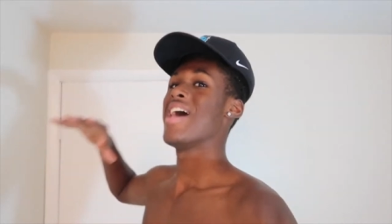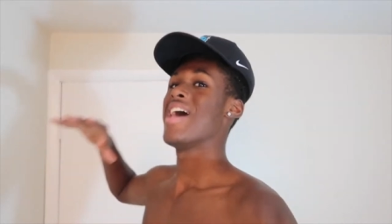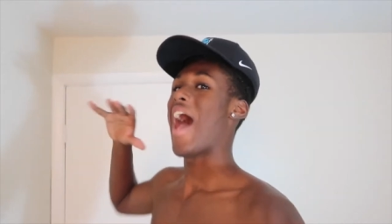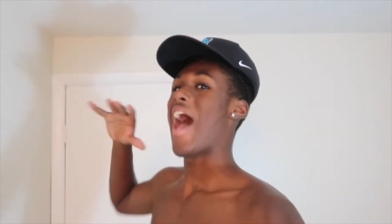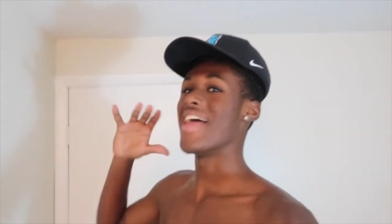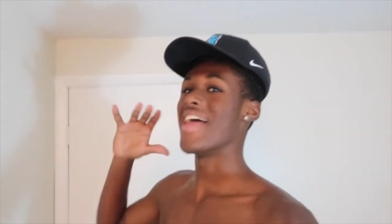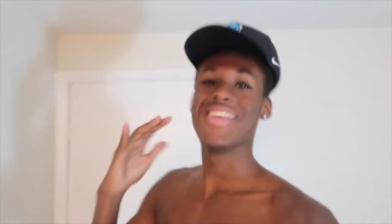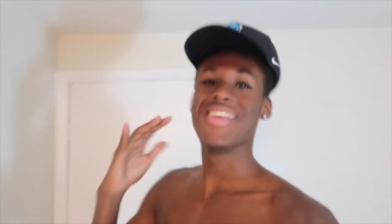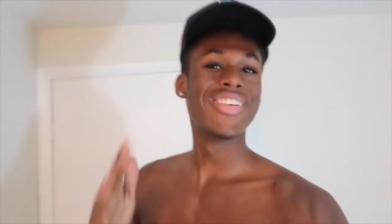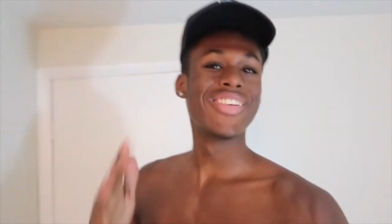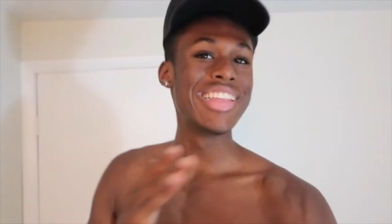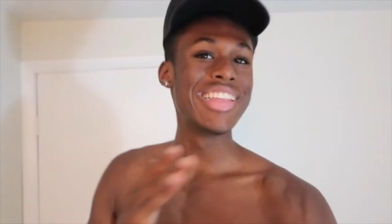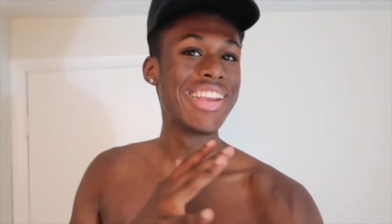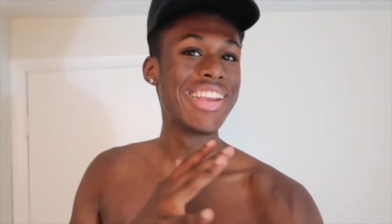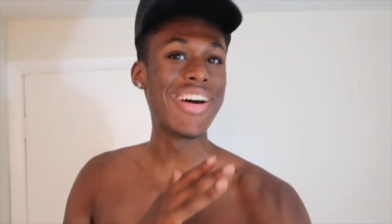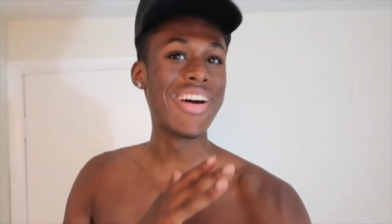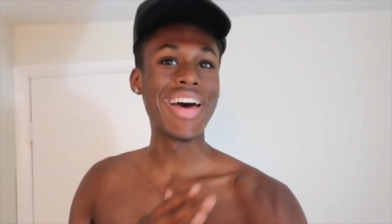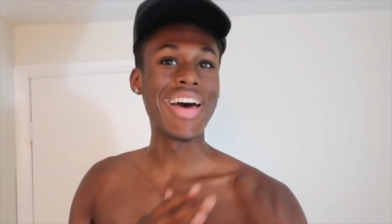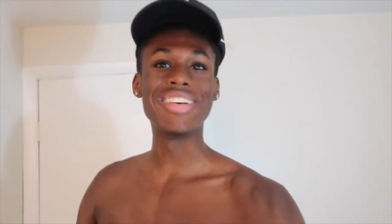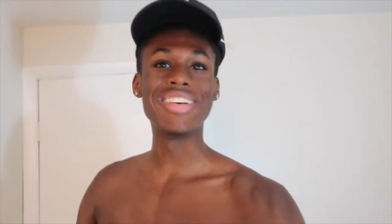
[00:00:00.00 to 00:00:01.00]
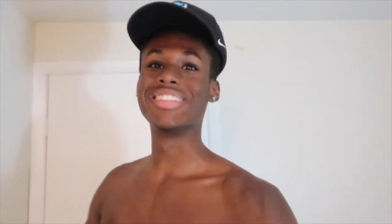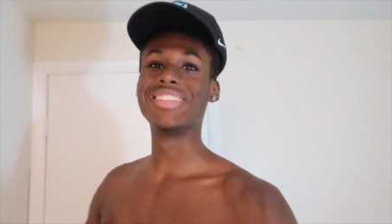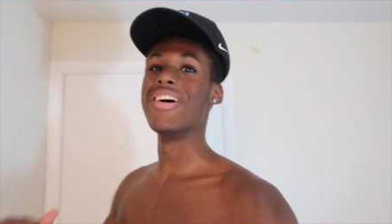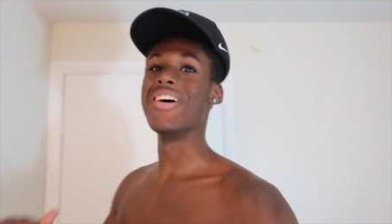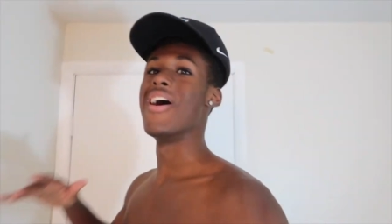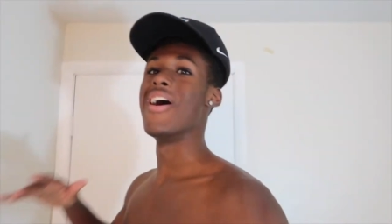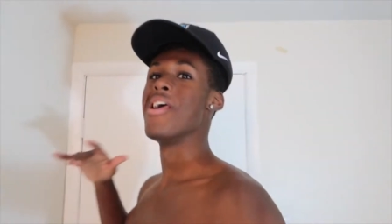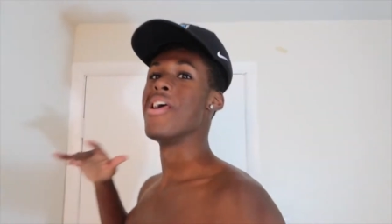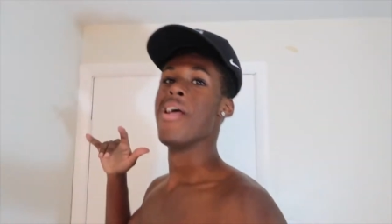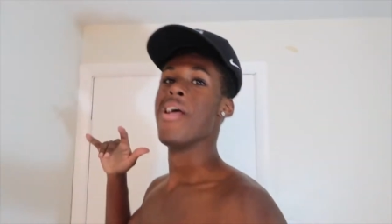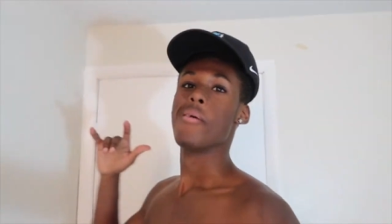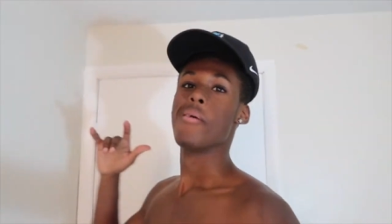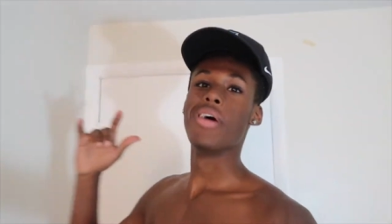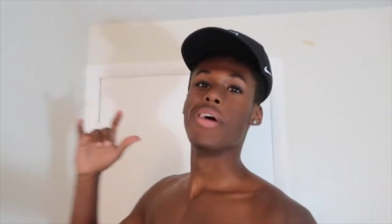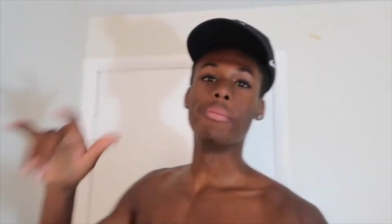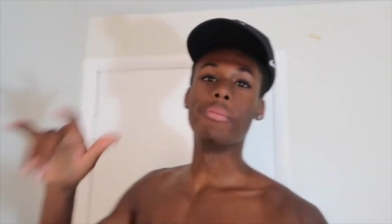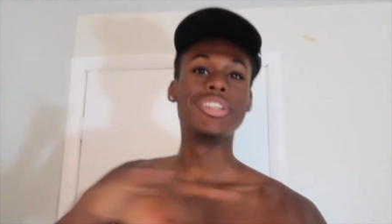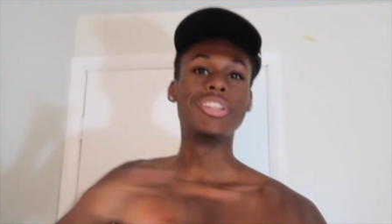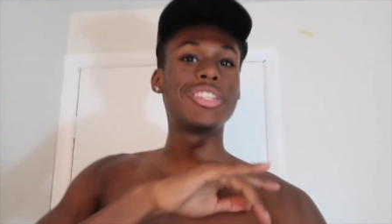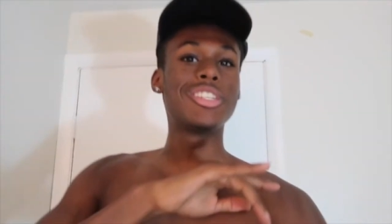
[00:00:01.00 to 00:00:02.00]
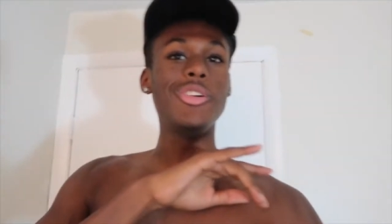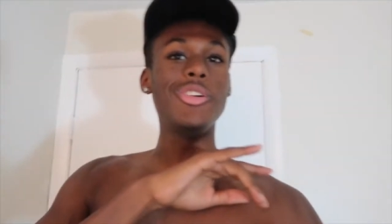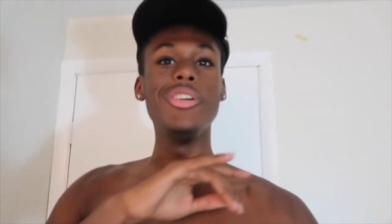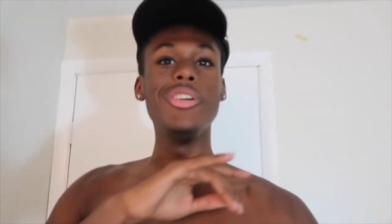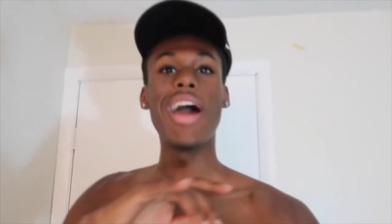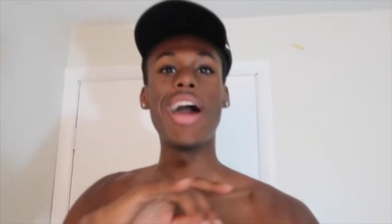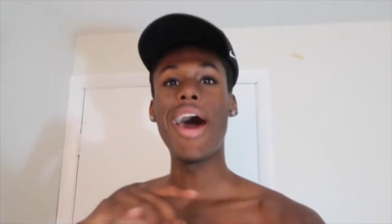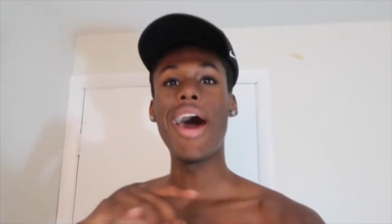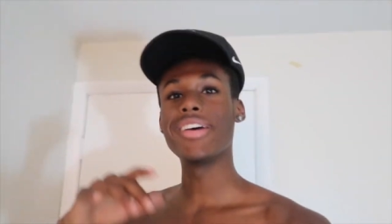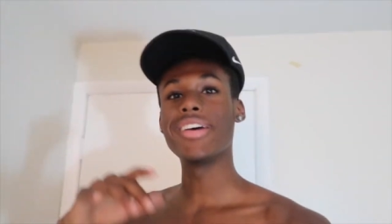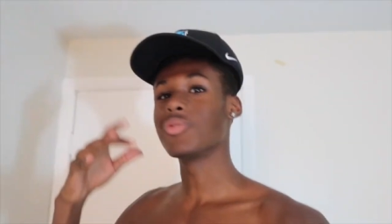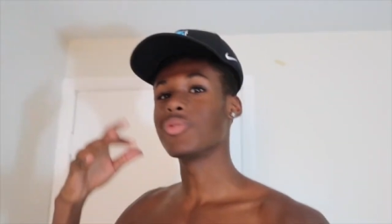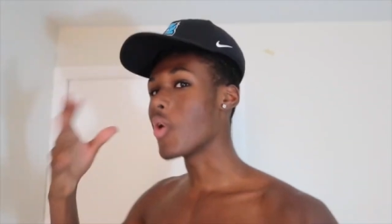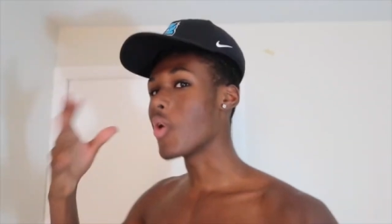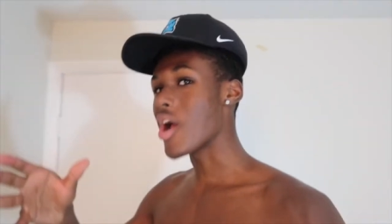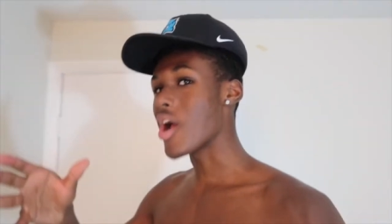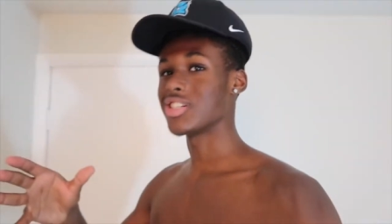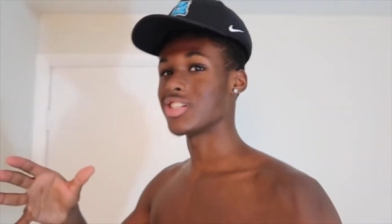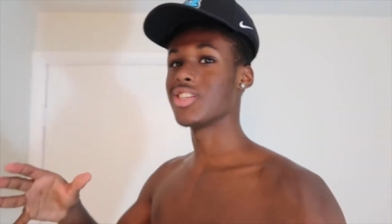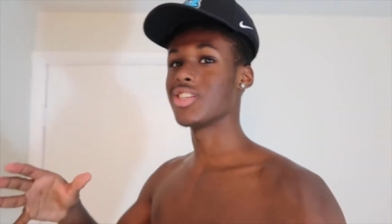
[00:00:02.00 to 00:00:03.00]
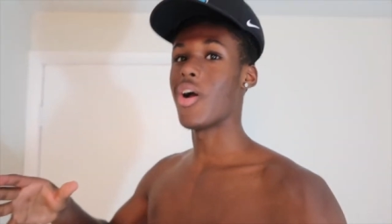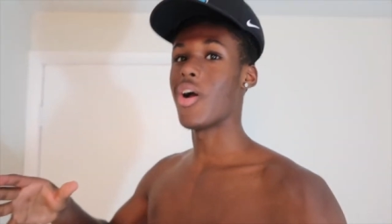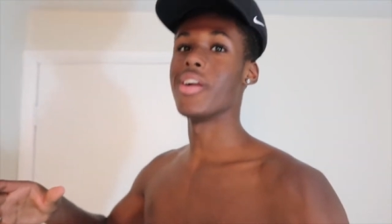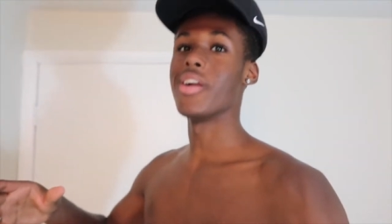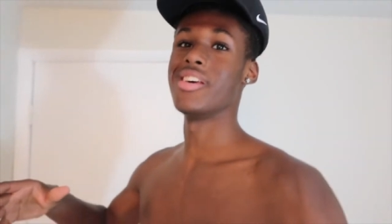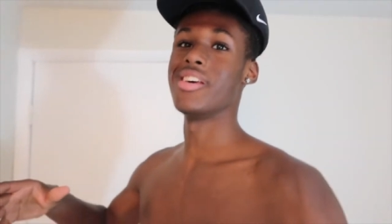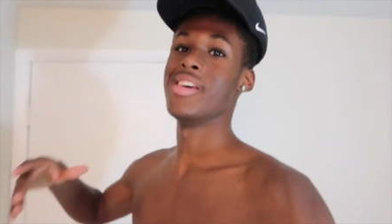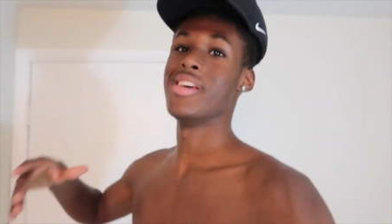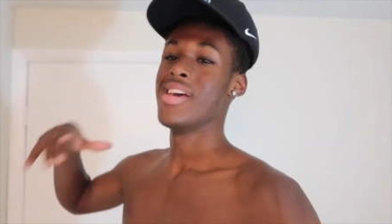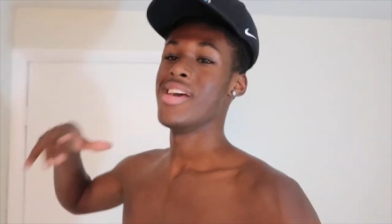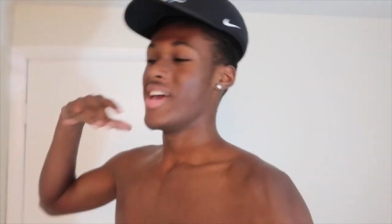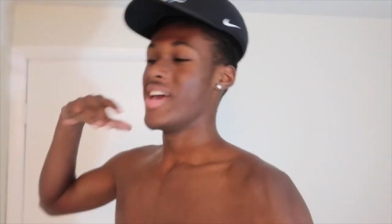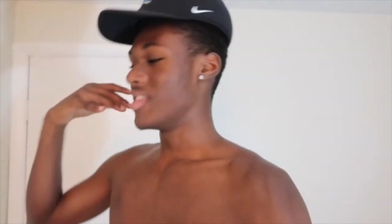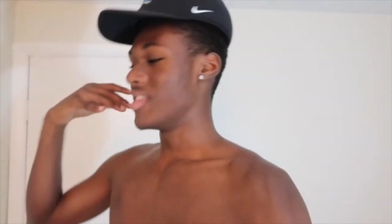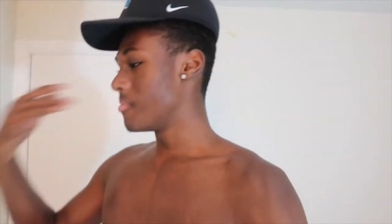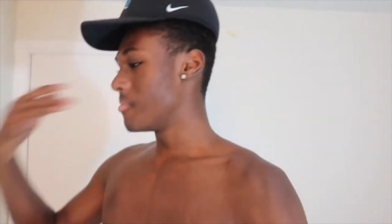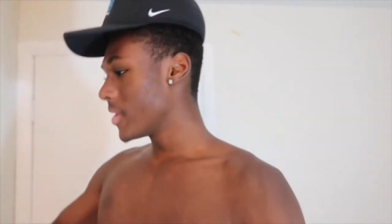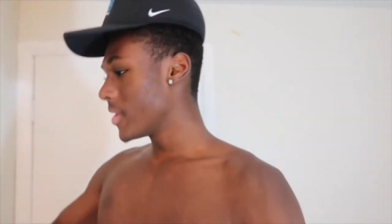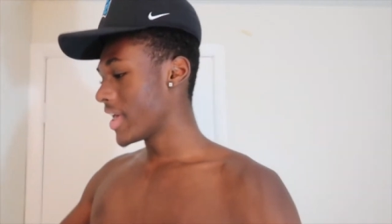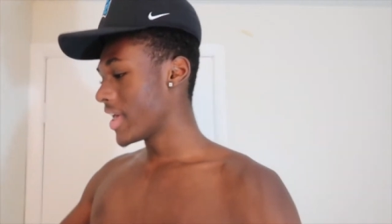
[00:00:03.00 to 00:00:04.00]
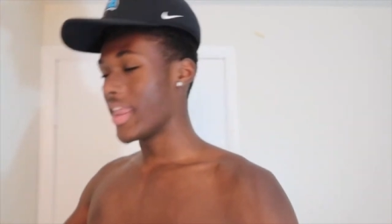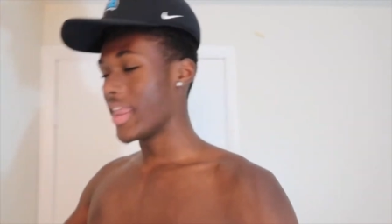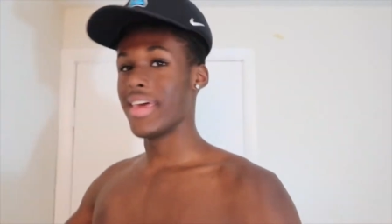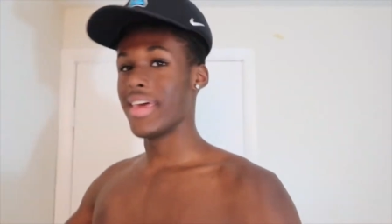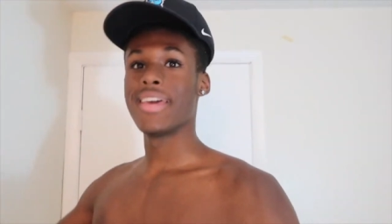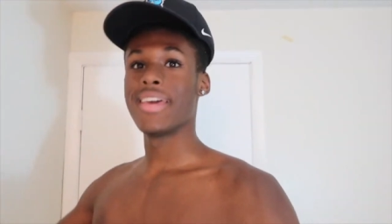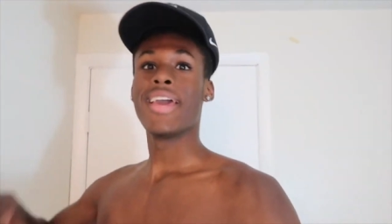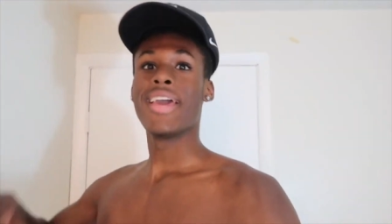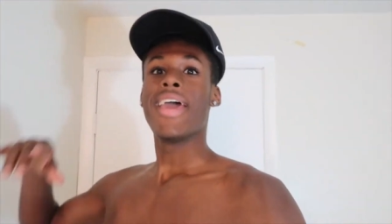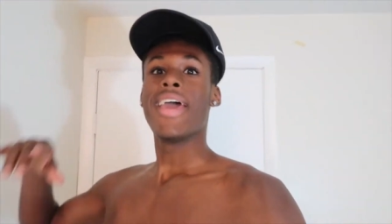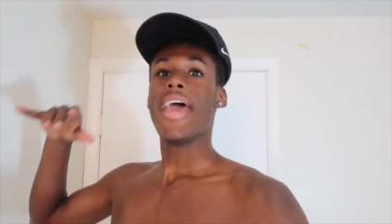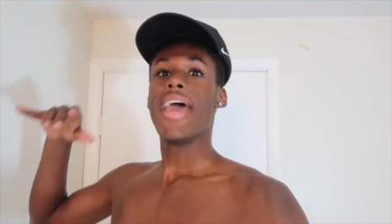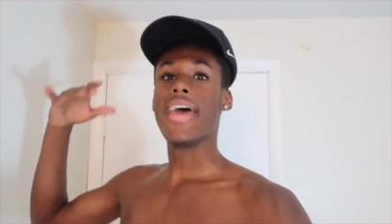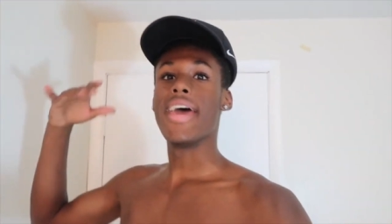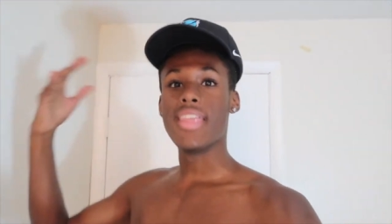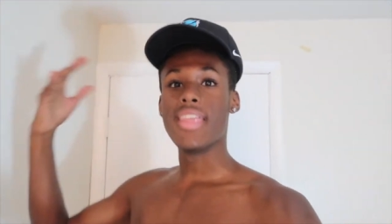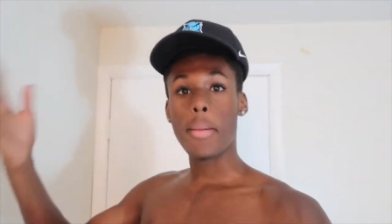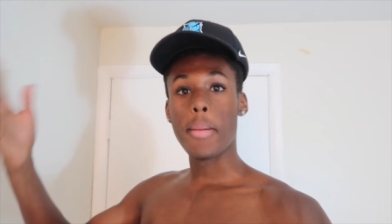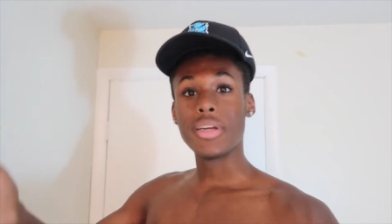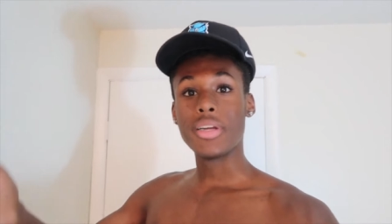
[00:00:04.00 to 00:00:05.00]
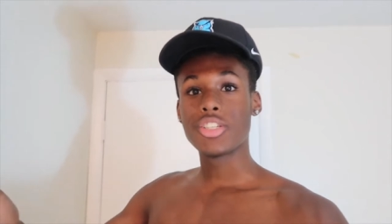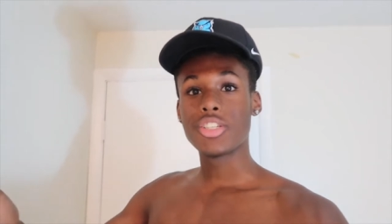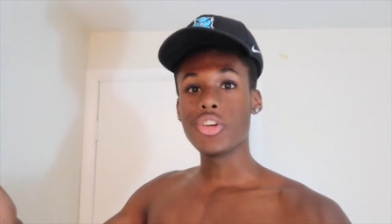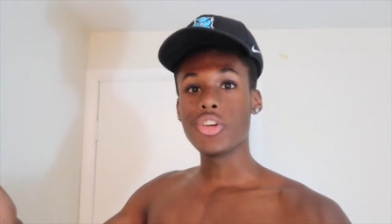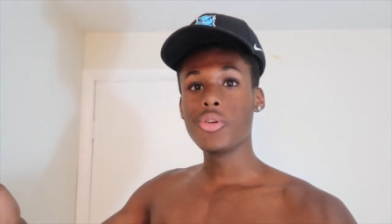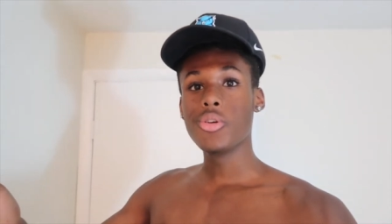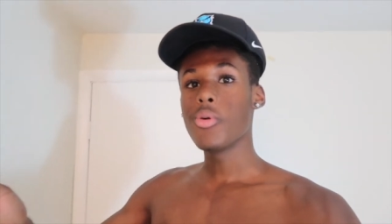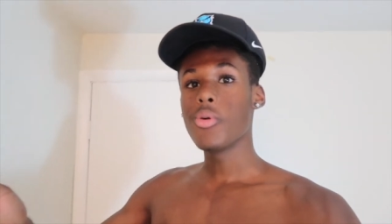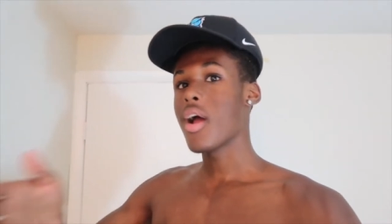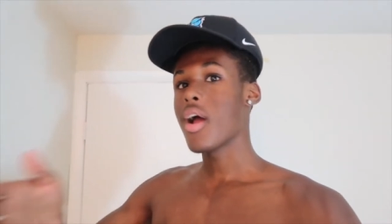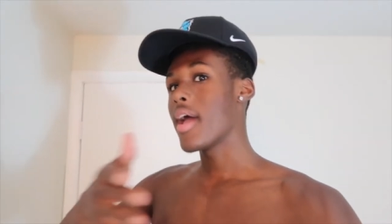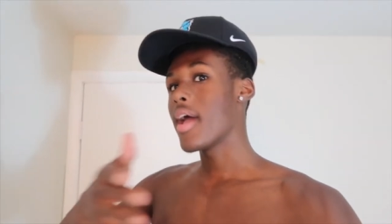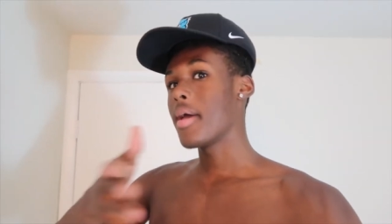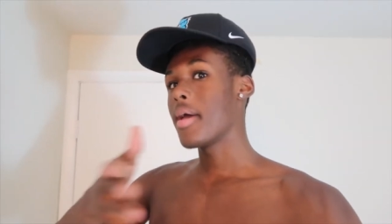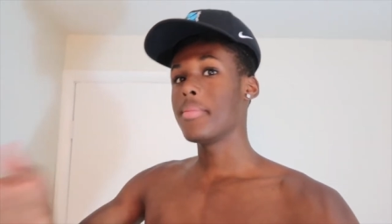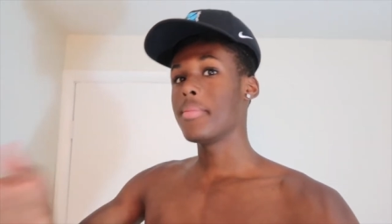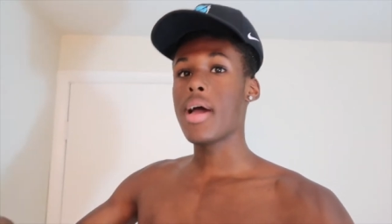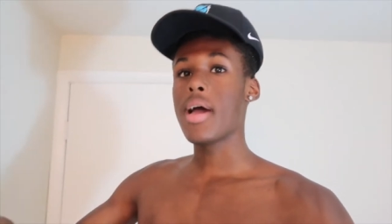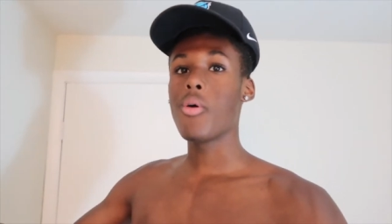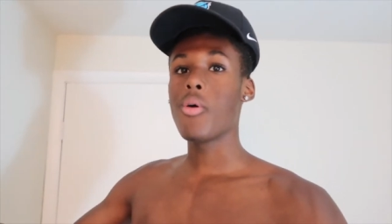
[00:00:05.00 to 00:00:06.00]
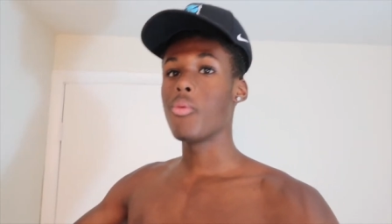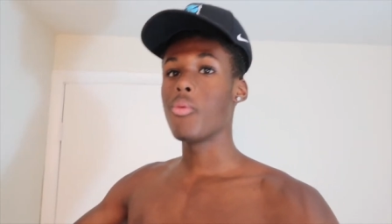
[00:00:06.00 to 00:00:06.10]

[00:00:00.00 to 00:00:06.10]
I didn't really know what I was doing, but I'm gonna show you guys where I started in the beginning, and then I'm gonna show you where I am now.